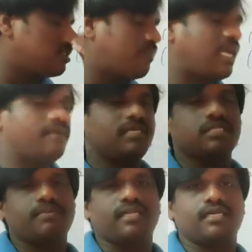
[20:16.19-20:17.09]
Why I am
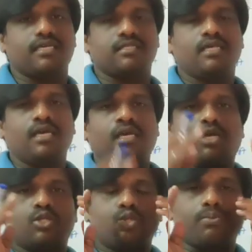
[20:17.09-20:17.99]
explaining is
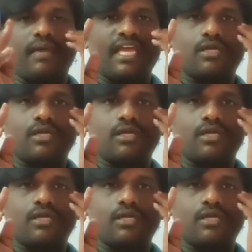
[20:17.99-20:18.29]
to make